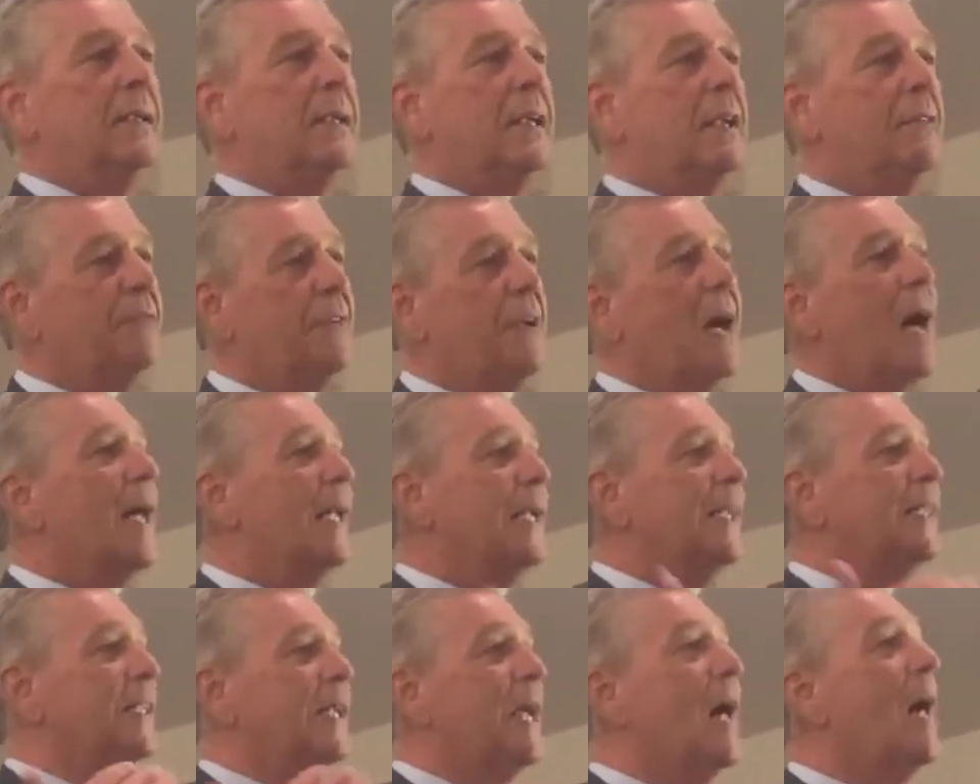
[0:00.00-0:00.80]
If
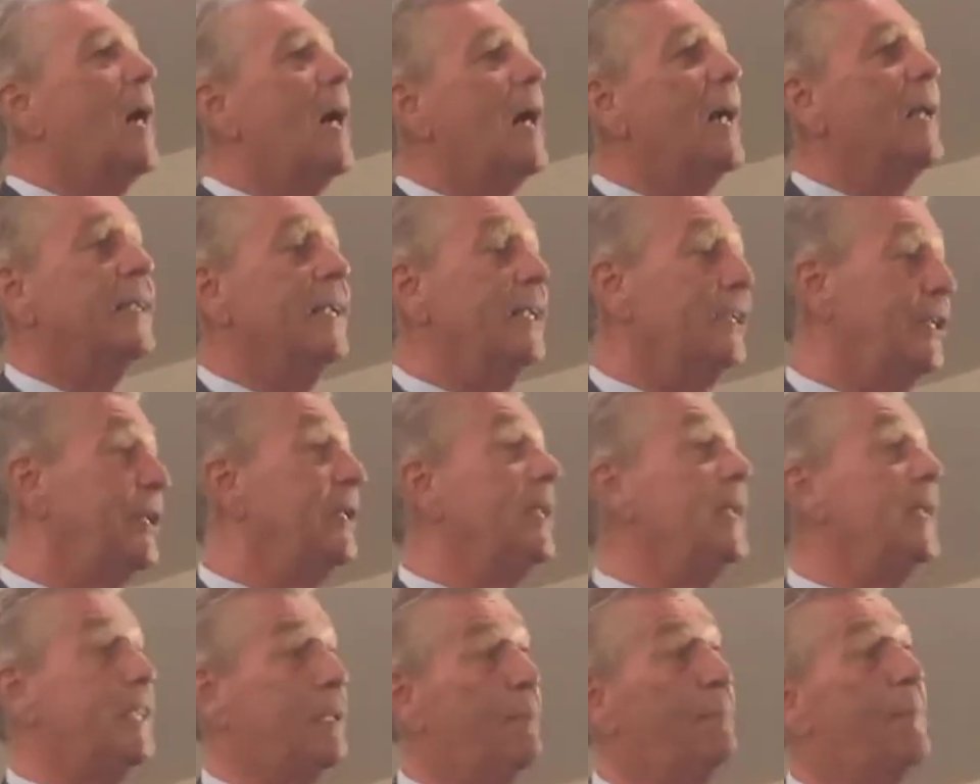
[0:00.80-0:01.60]
God is God, then
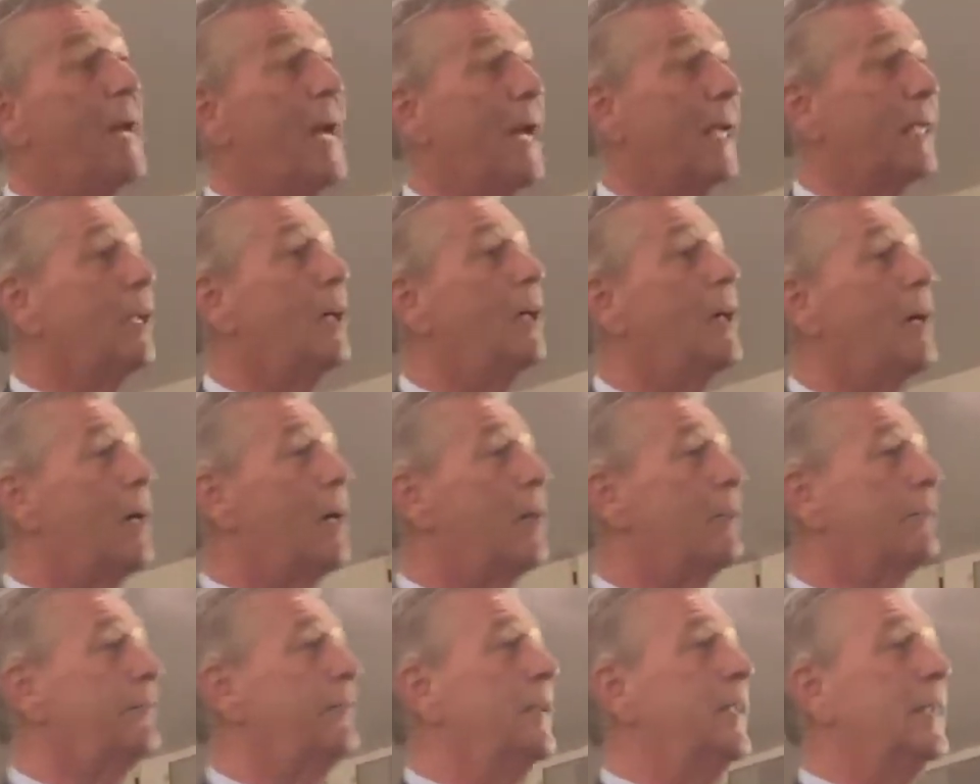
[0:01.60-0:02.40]
you need to back
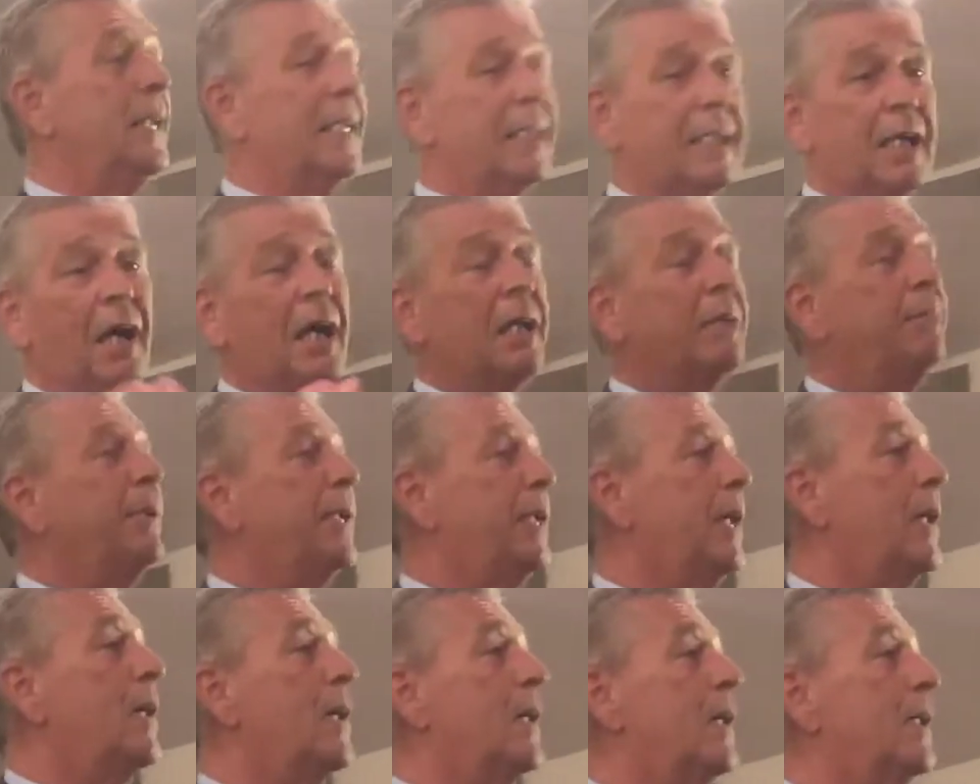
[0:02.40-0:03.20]
off and let God
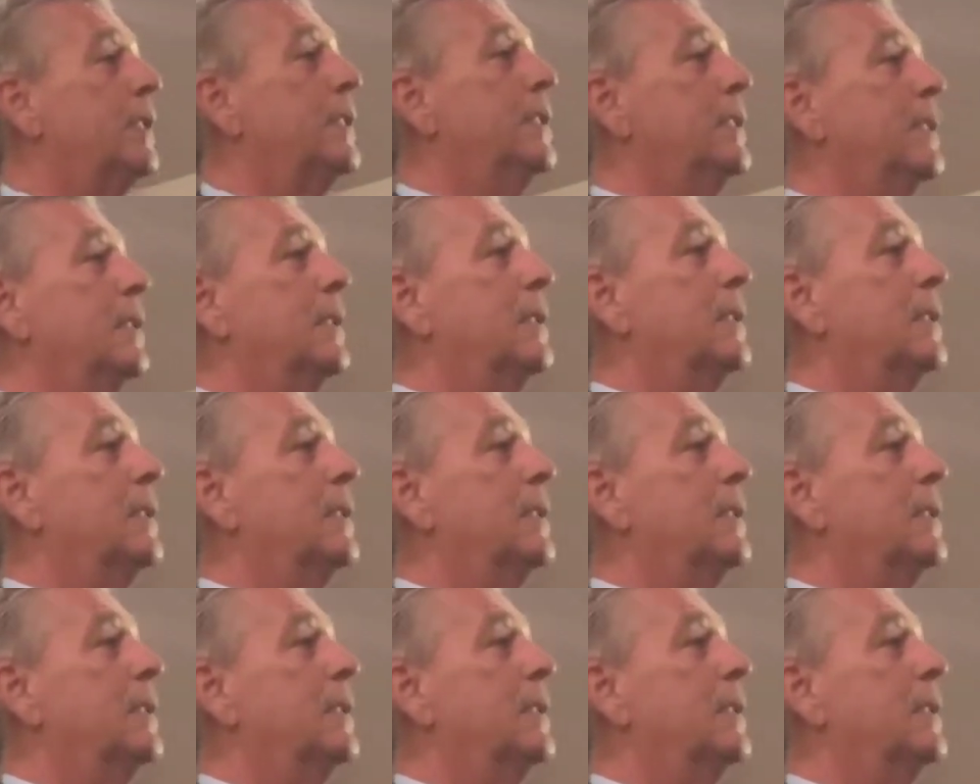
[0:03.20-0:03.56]
be God.